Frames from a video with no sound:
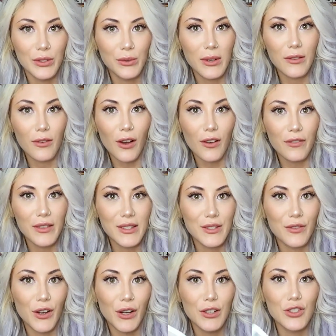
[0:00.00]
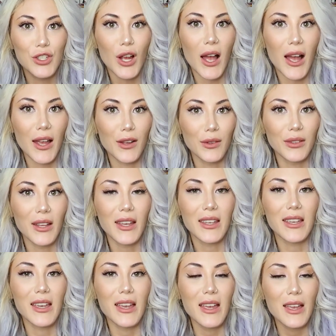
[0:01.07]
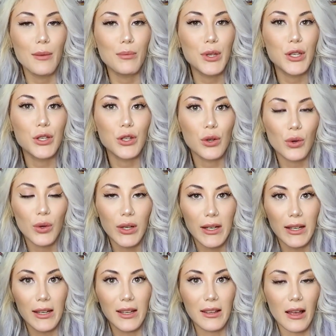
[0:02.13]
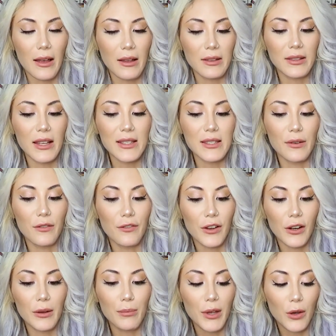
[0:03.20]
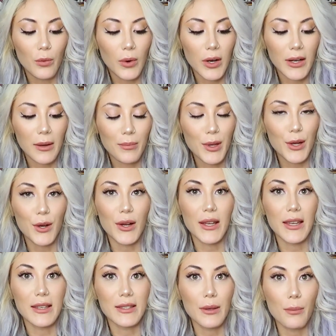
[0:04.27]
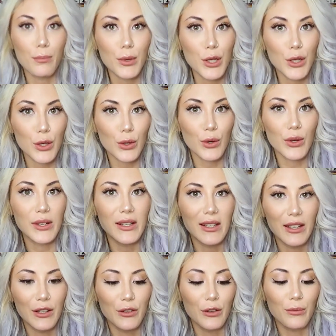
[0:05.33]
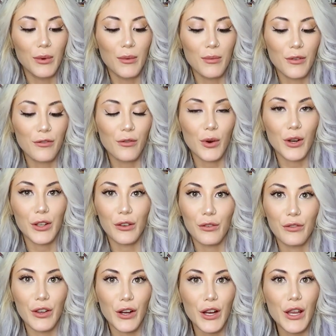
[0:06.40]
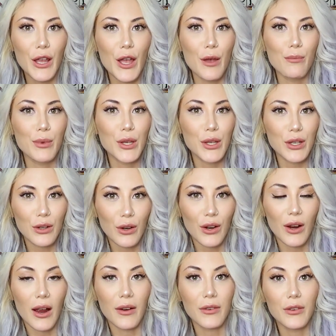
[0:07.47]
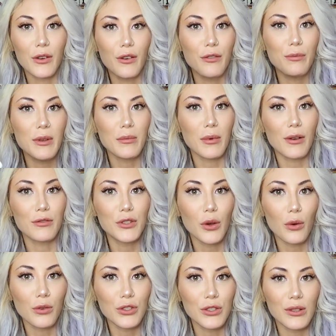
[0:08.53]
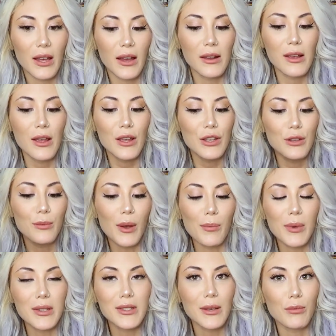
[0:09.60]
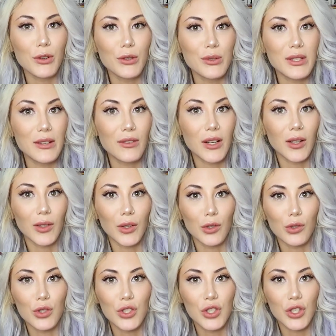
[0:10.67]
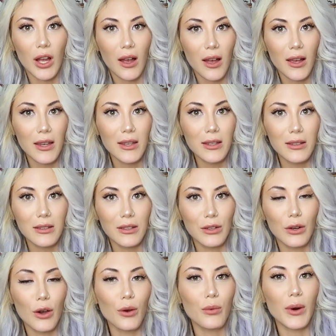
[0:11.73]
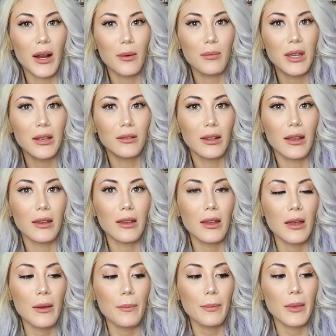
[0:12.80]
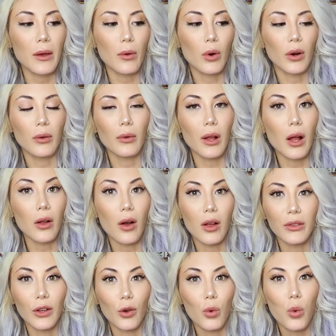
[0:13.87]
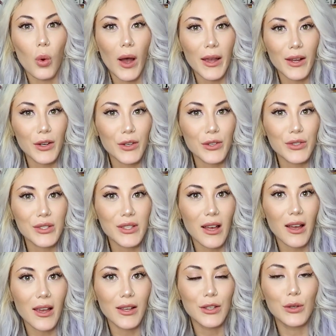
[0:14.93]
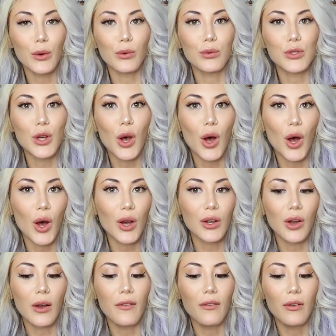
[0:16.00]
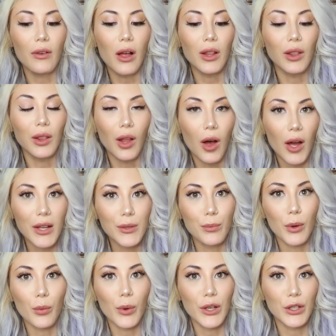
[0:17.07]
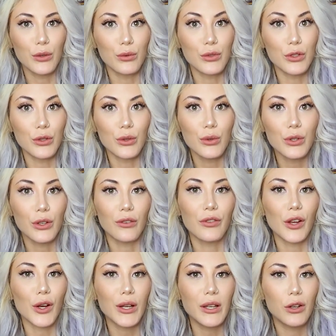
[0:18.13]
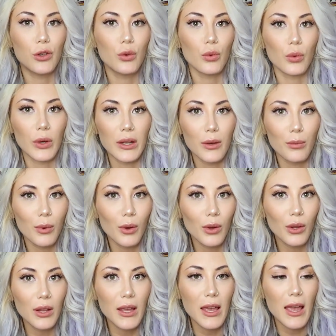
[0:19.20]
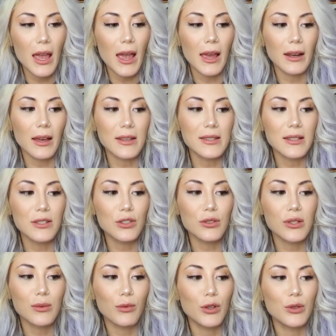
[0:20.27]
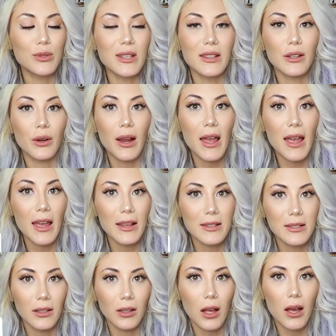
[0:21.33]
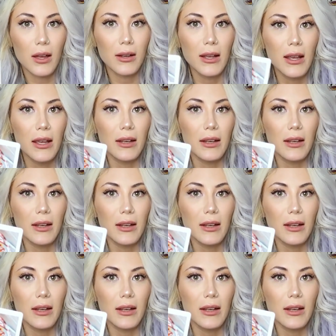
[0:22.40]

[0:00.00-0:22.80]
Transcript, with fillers: You give off this very childlike purity. And that's a very big word I'm hearing is purity, group number four. You're very pure. I don't know if people have told you that. You might be someone who's even a little shy. You know what I mean? Like or uh, on the quieter side. You don't talk a lot, but when you do, you're very agreeable. And I sense you're someone who's in their heads a lot.